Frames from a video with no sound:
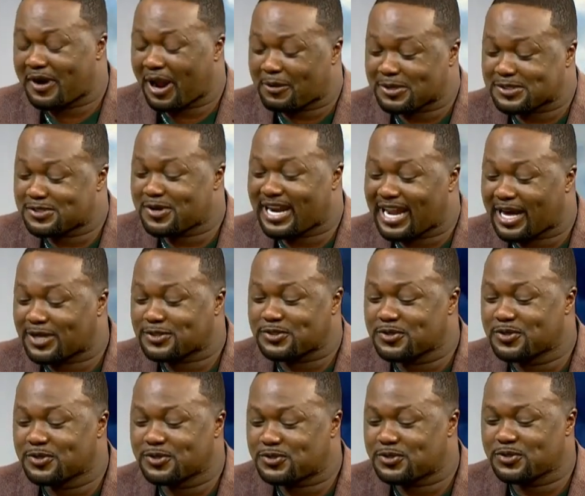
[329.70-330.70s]
was not allowed
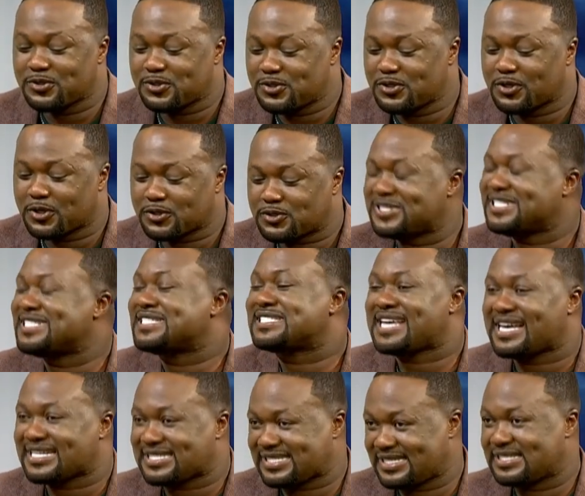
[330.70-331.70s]
to you know, to
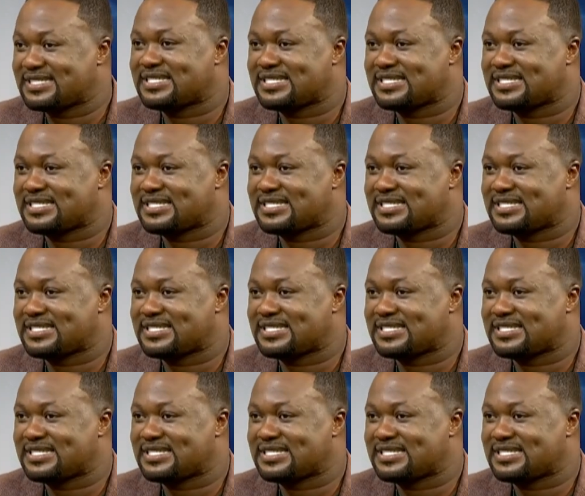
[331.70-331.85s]
discuss it.